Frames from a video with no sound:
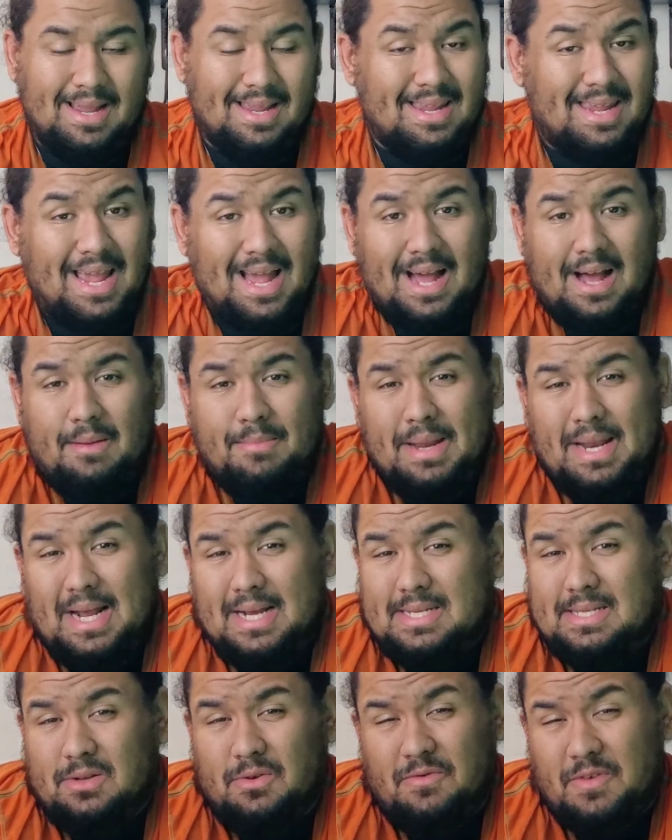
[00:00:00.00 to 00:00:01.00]
Yeah, I mean,
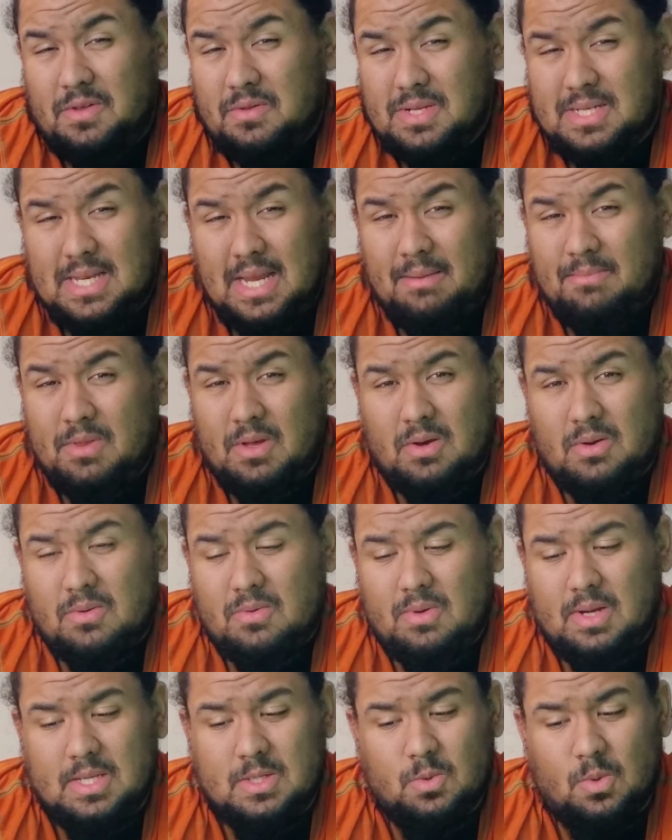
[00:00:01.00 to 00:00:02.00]
I still feel the same
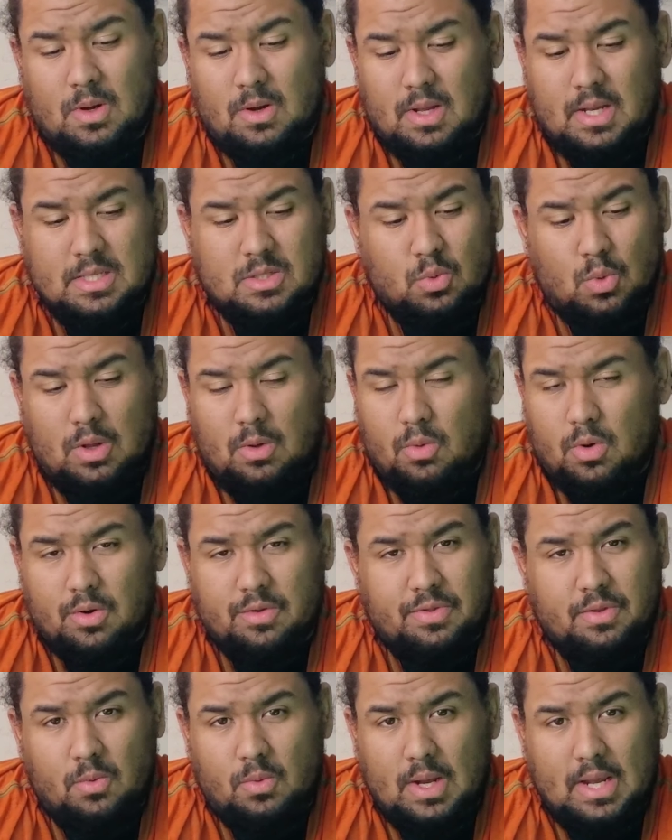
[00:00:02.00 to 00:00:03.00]
though. It's well
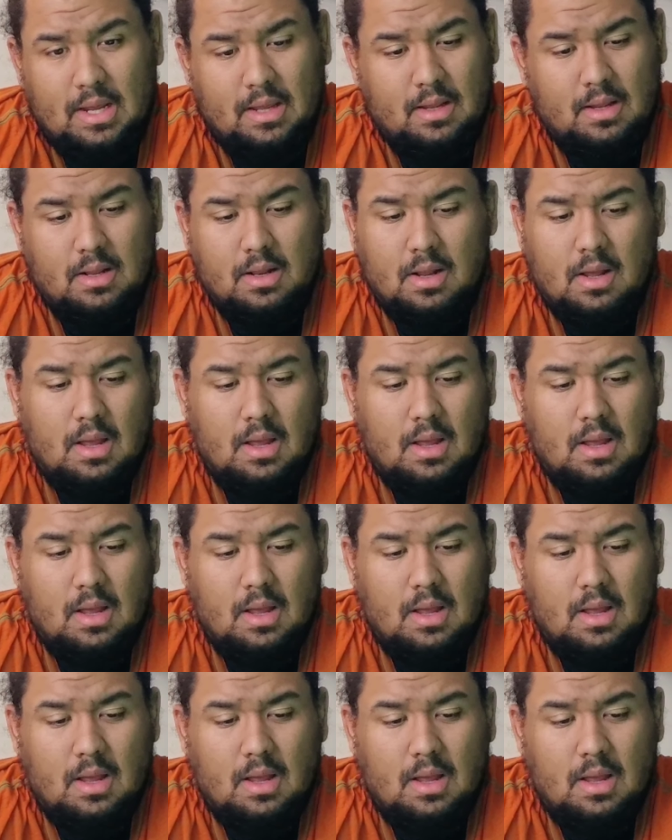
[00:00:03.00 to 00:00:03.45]
worth the wait.